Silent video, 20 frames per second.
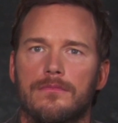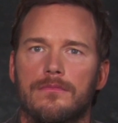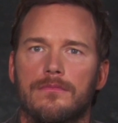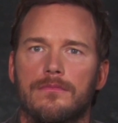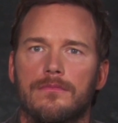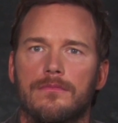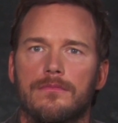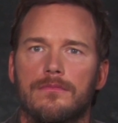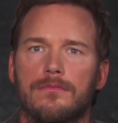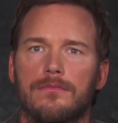
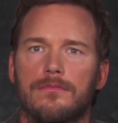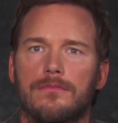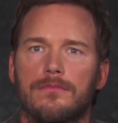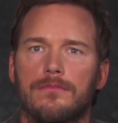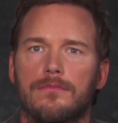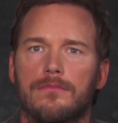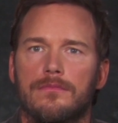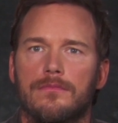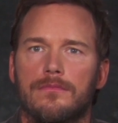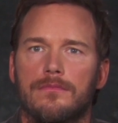
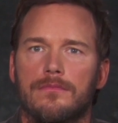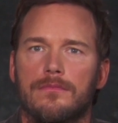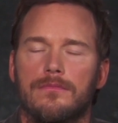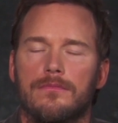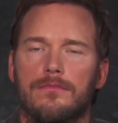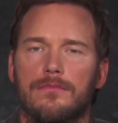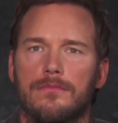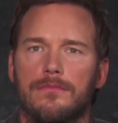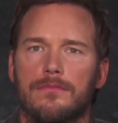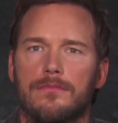
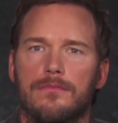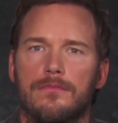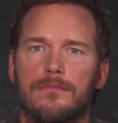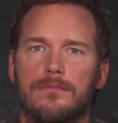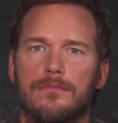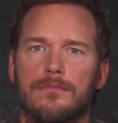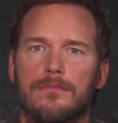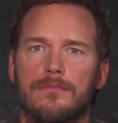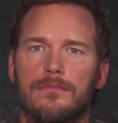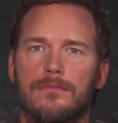
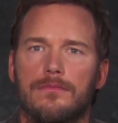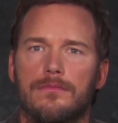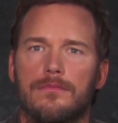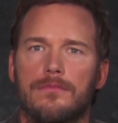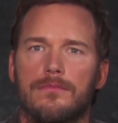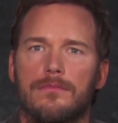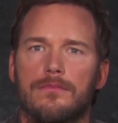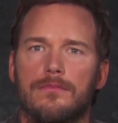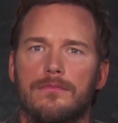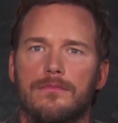
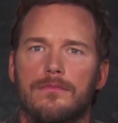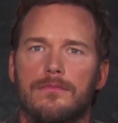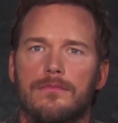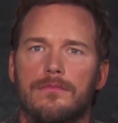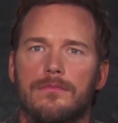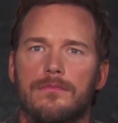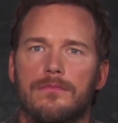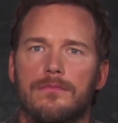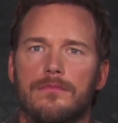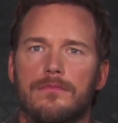
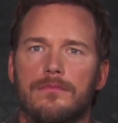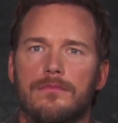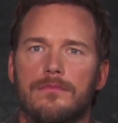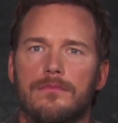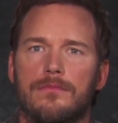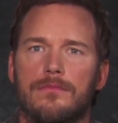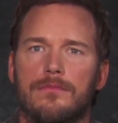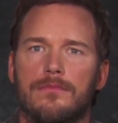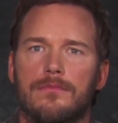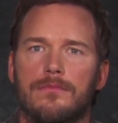
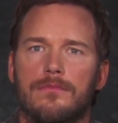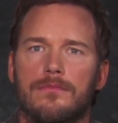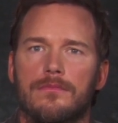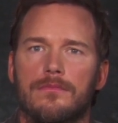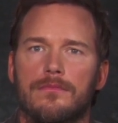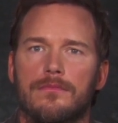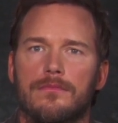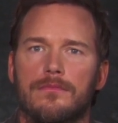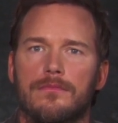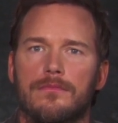
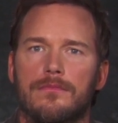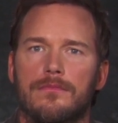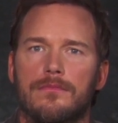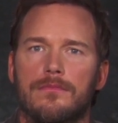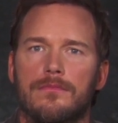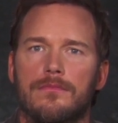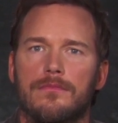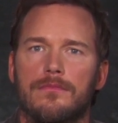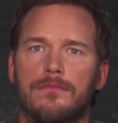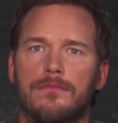
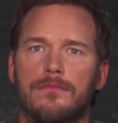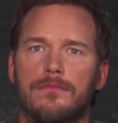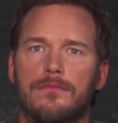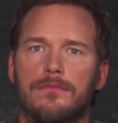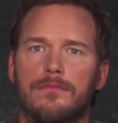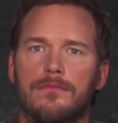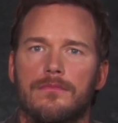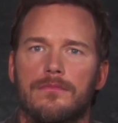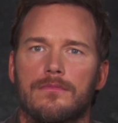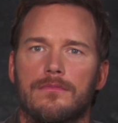
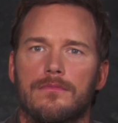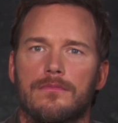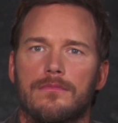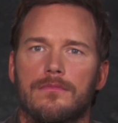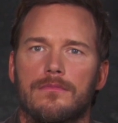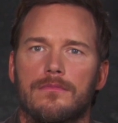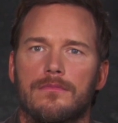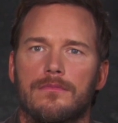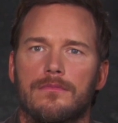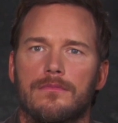
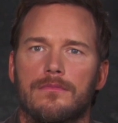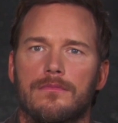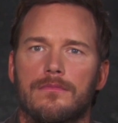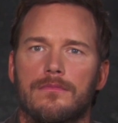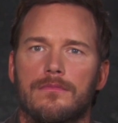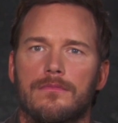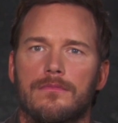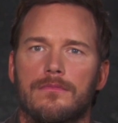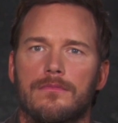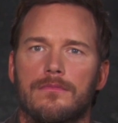
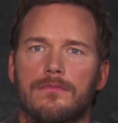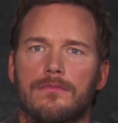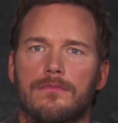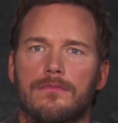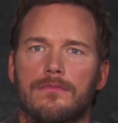This person isn't speaking.